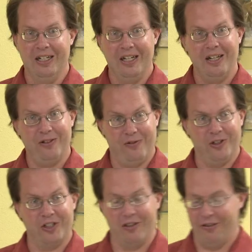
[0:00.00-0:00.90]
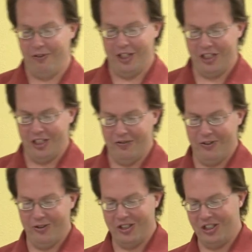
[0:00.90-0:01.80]
other Foss uh,
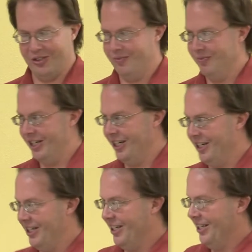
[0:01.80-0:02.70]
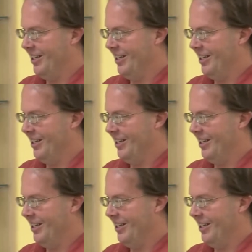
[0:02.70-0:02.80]
folks. And uh,